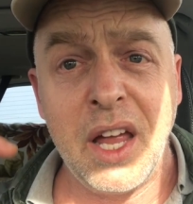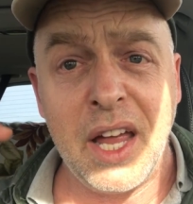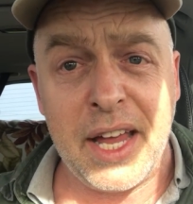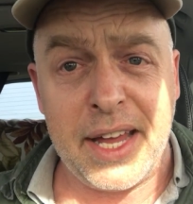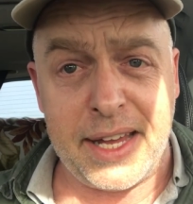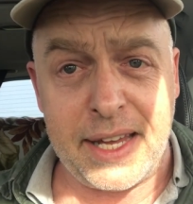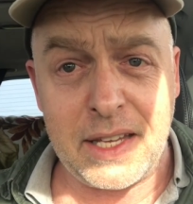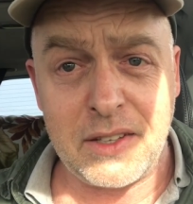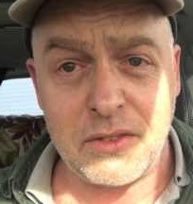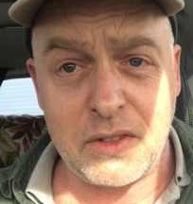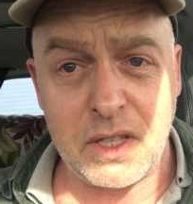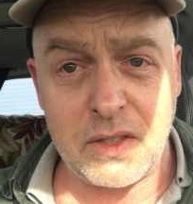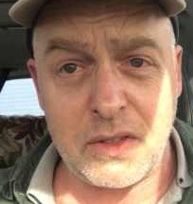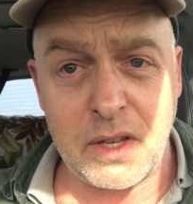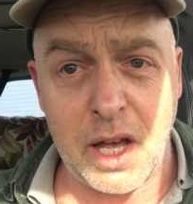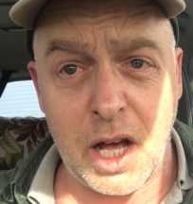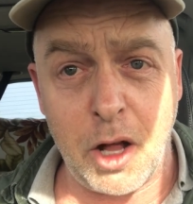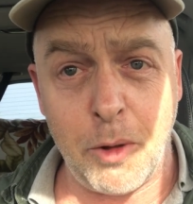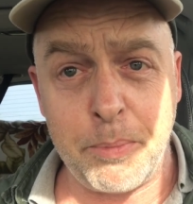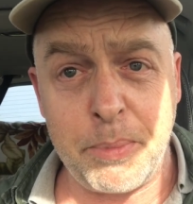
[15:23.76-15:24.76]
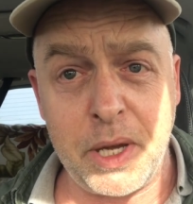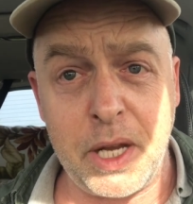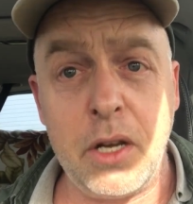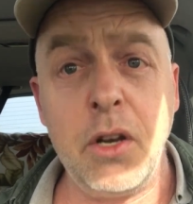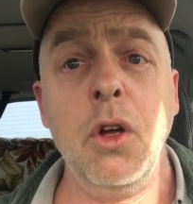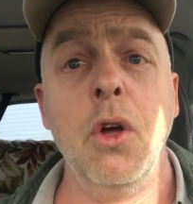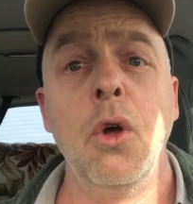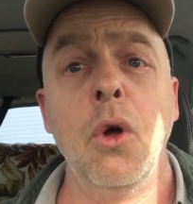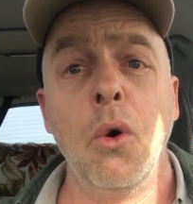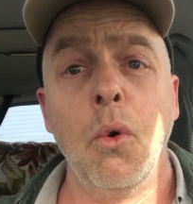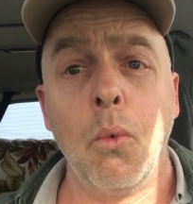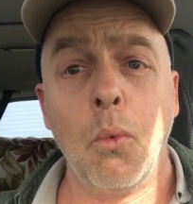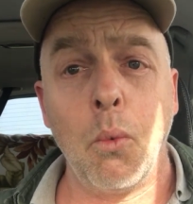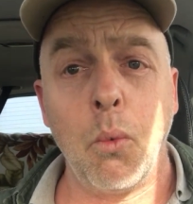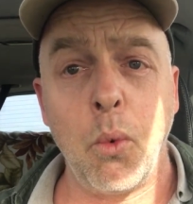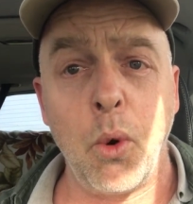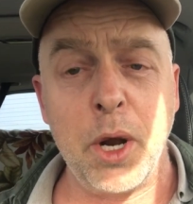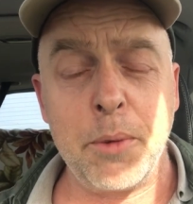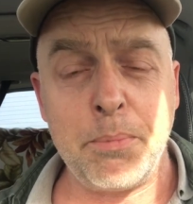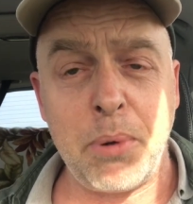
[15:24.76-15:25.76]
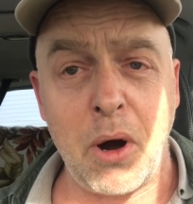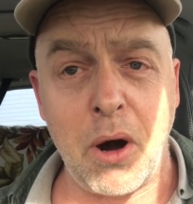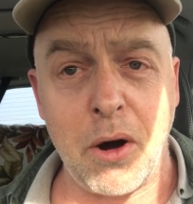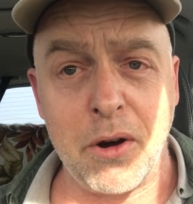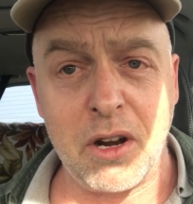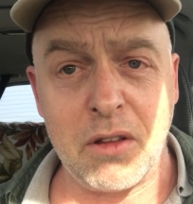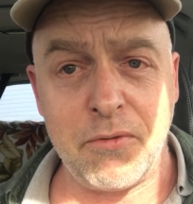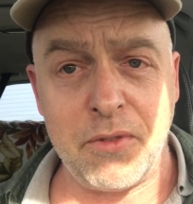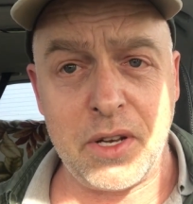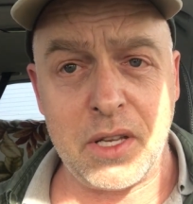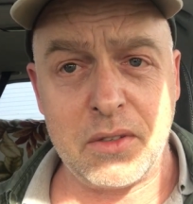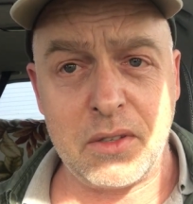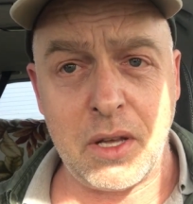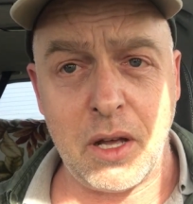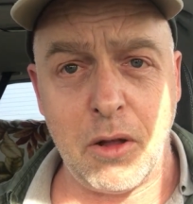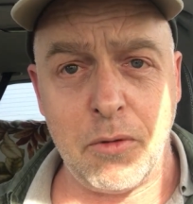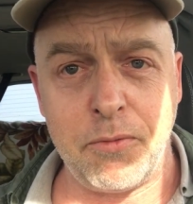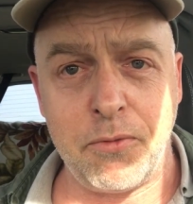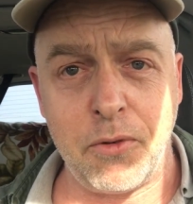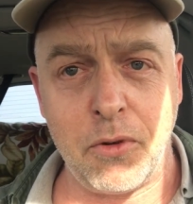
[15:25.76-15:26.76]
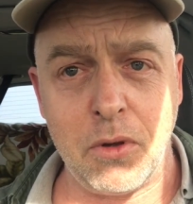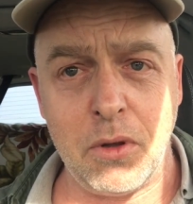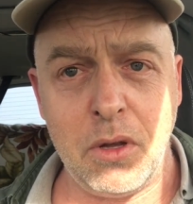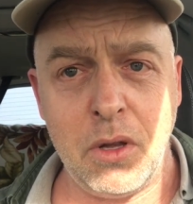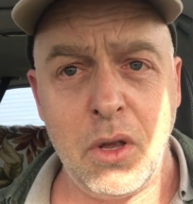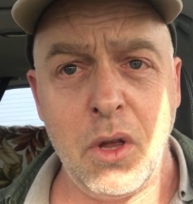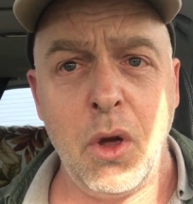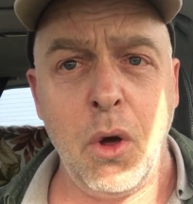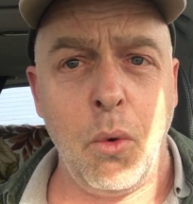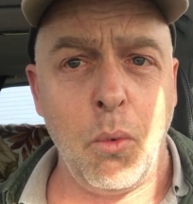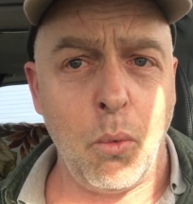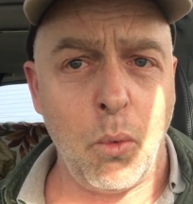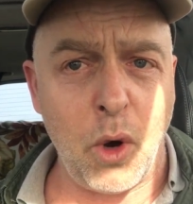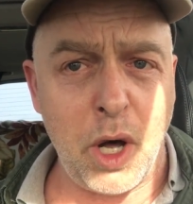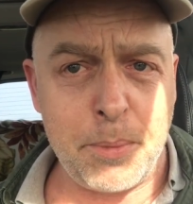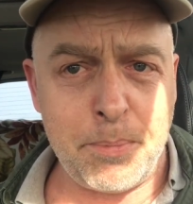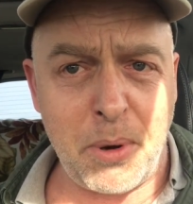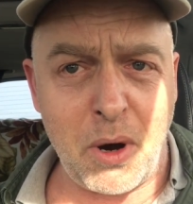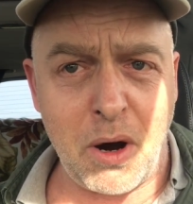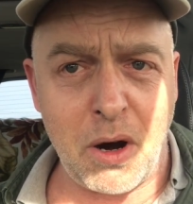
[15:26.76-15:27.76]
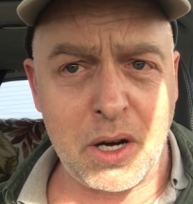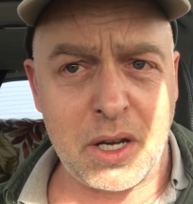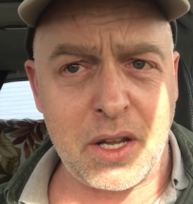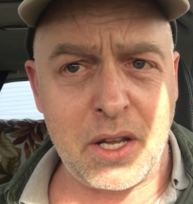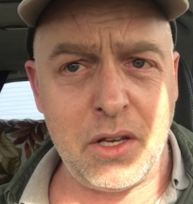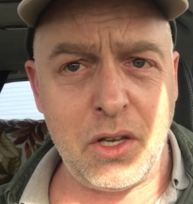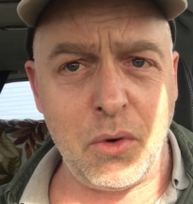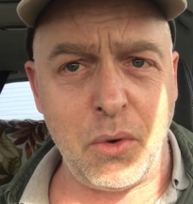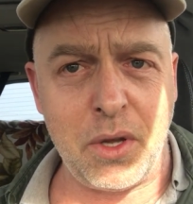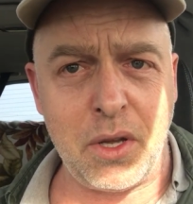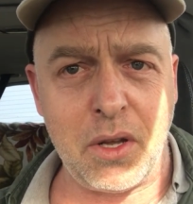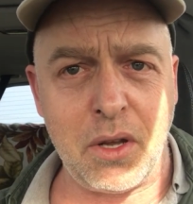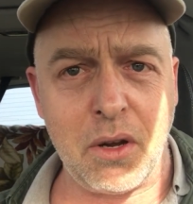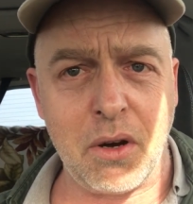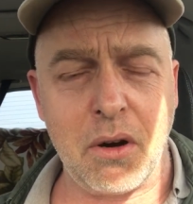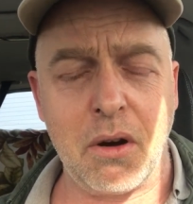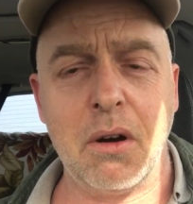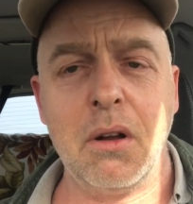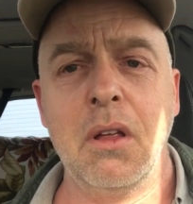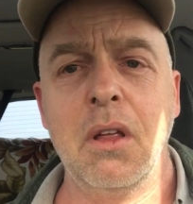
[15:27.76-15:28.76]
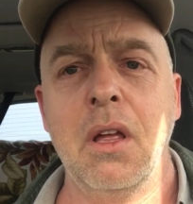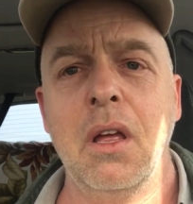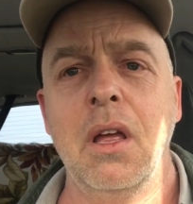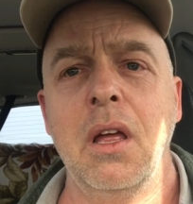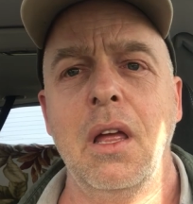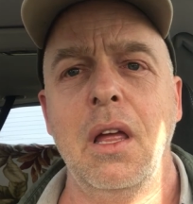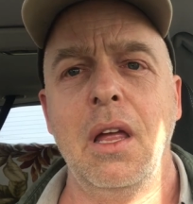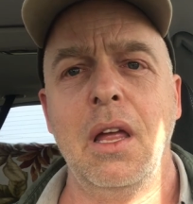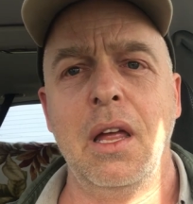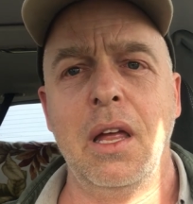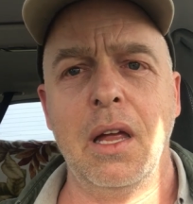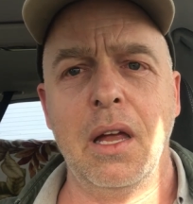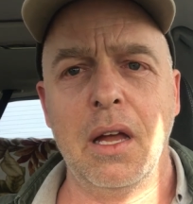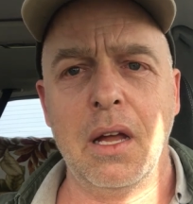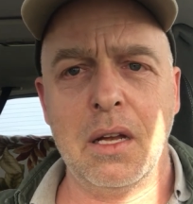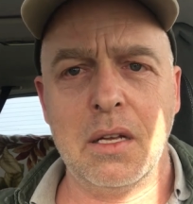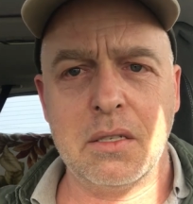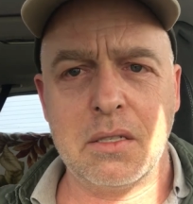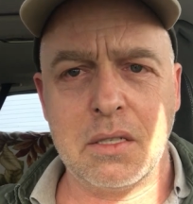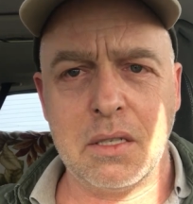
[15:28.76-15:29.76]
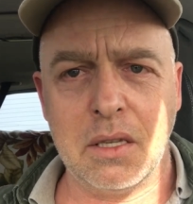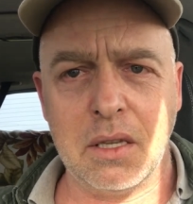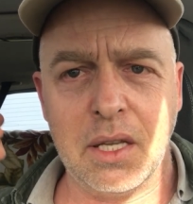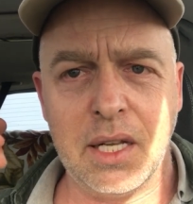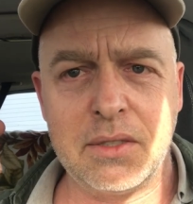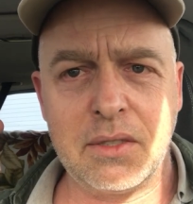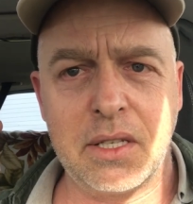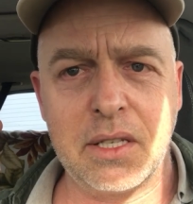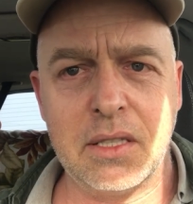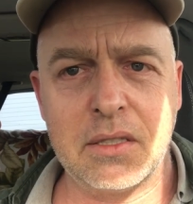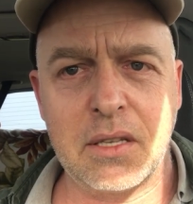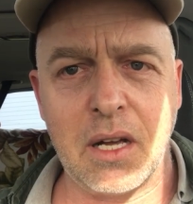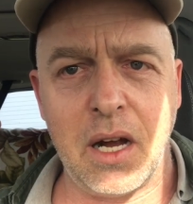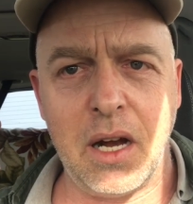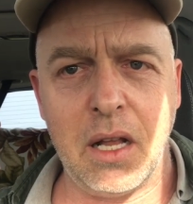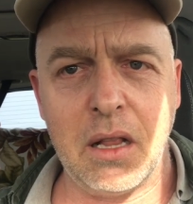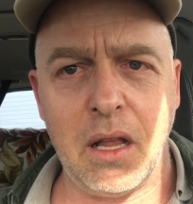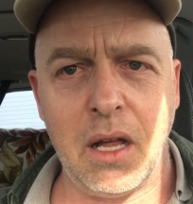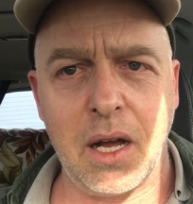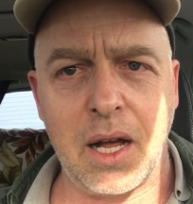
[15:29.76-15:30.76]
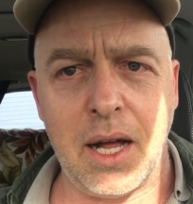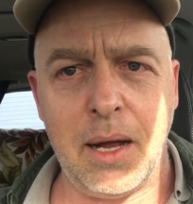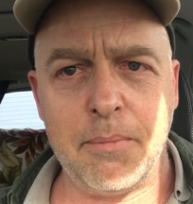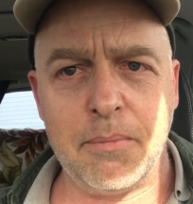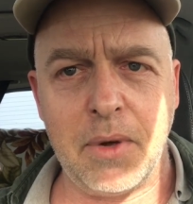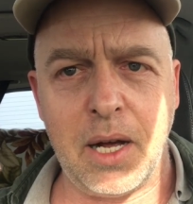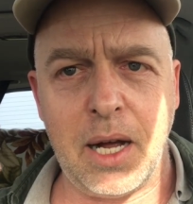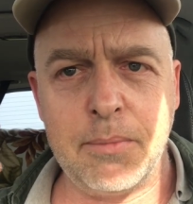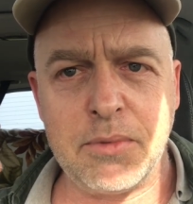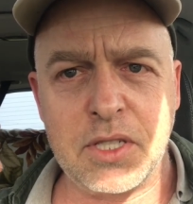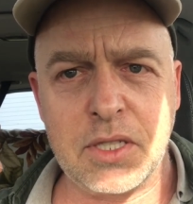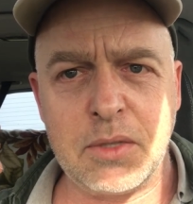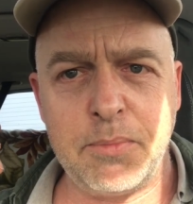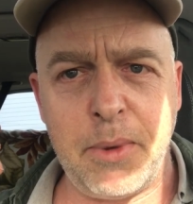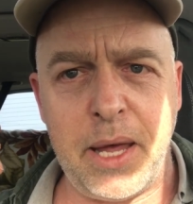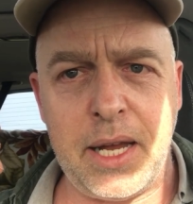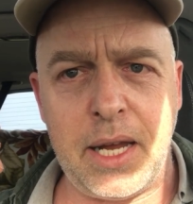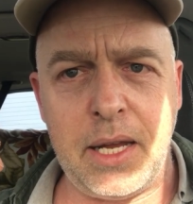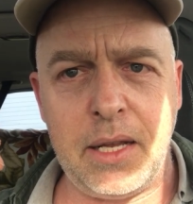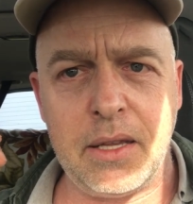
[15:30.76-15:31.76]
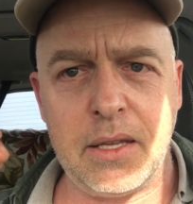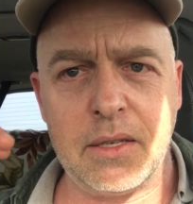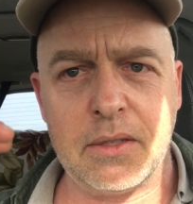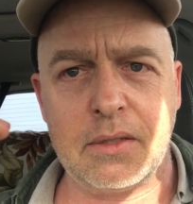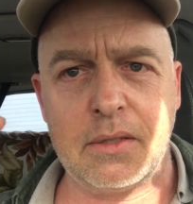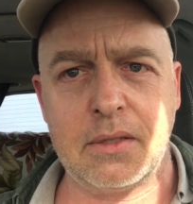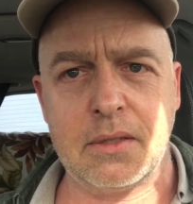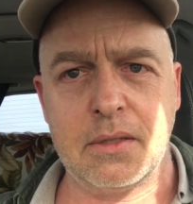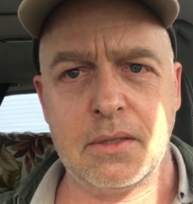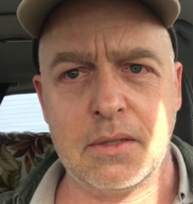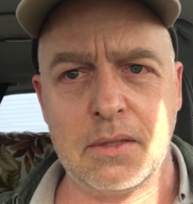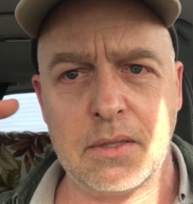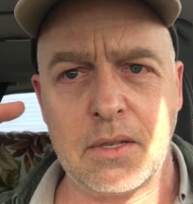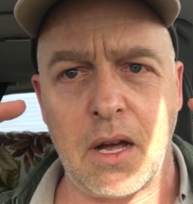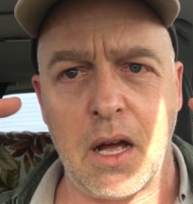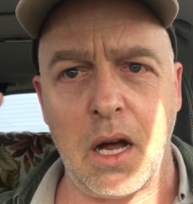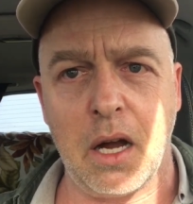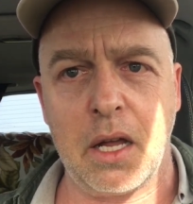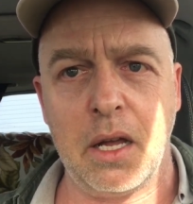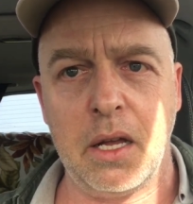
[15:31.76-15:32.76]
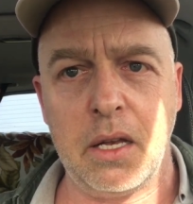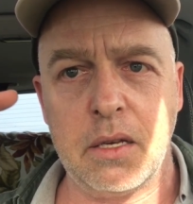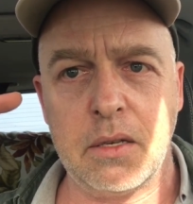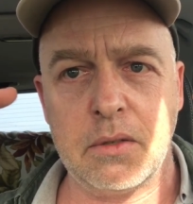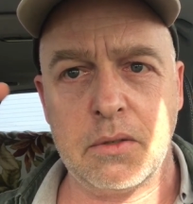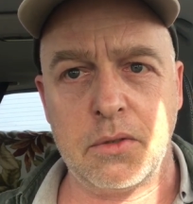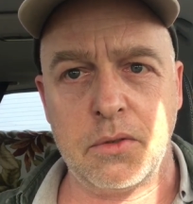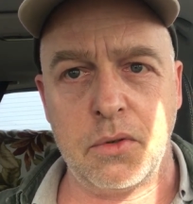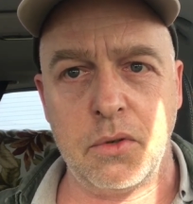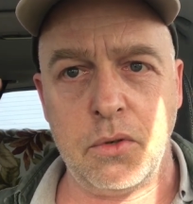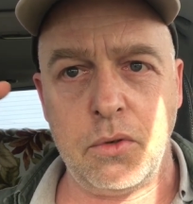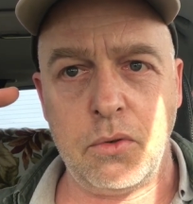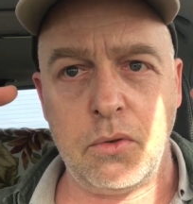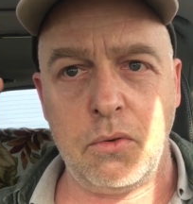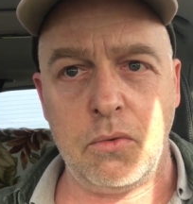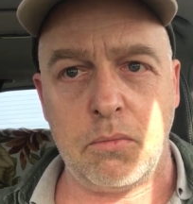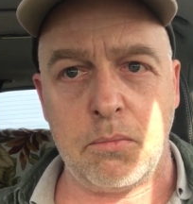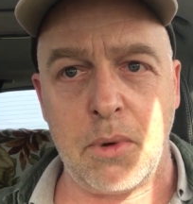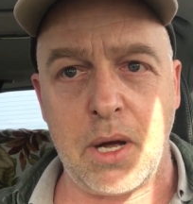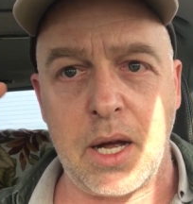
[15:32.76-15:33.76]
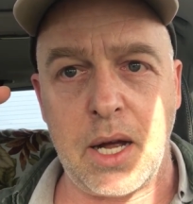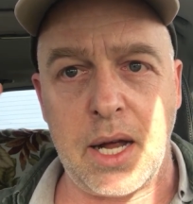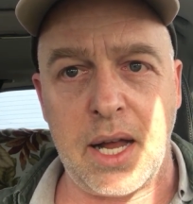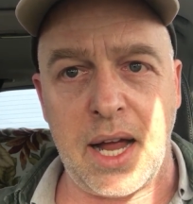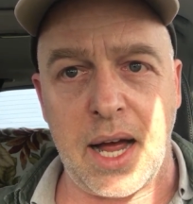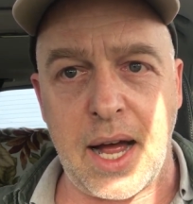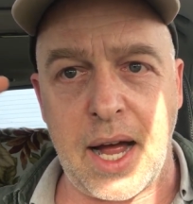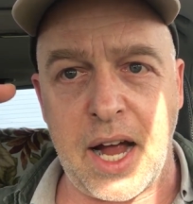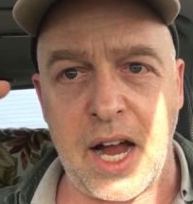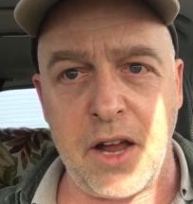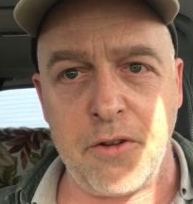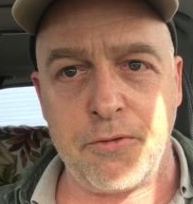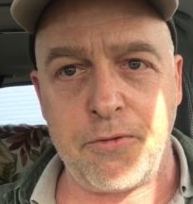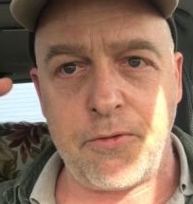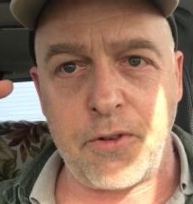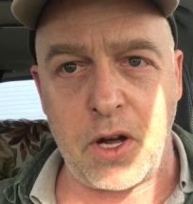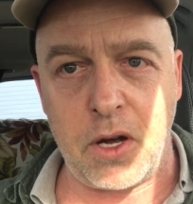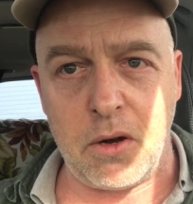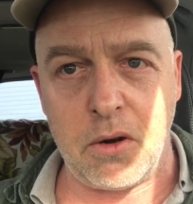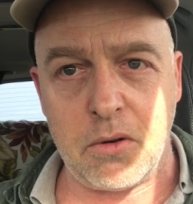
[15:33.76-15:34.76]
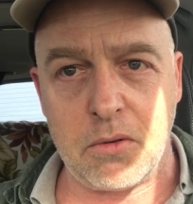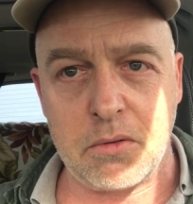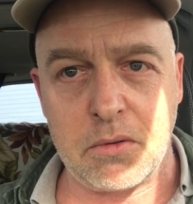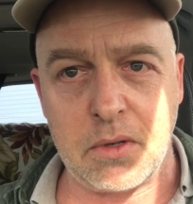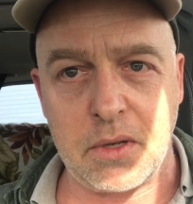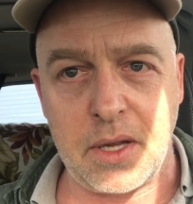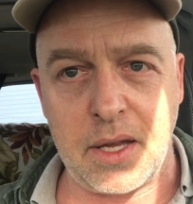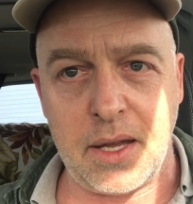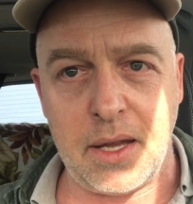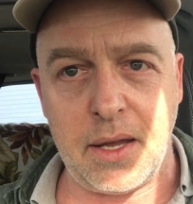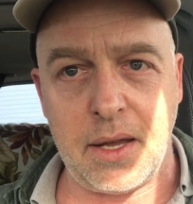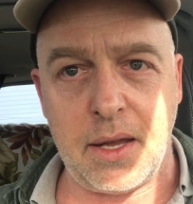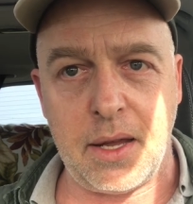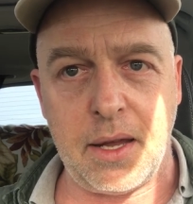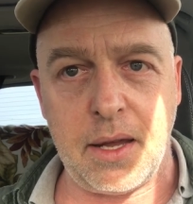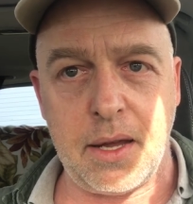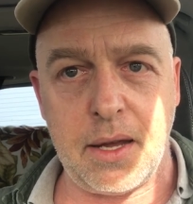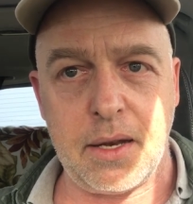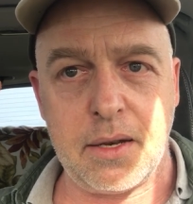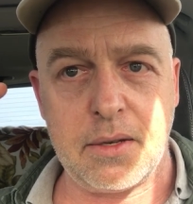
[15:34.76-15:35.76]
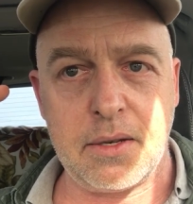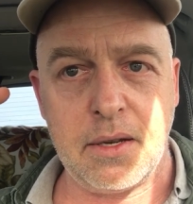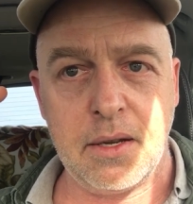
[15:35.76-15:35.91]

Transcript: Is this helping? What part of it is helpful? What part can you hear? And let's get a dialogue. I'm just making this talking to my iPhone, and